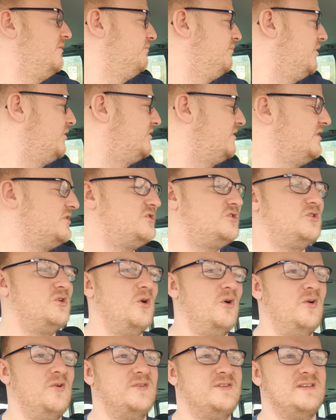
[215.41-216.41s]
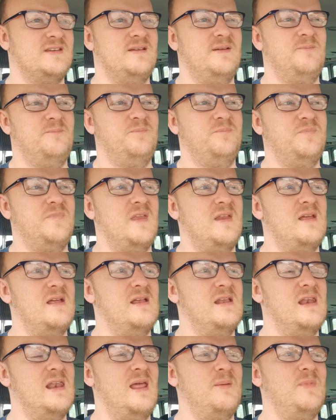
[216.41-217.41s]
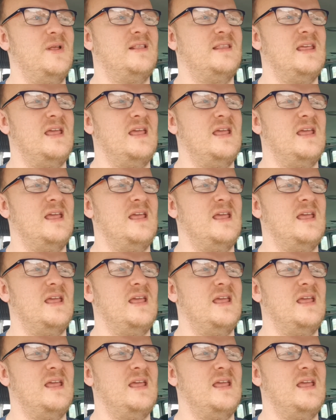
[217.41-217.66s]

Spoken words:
but they should limit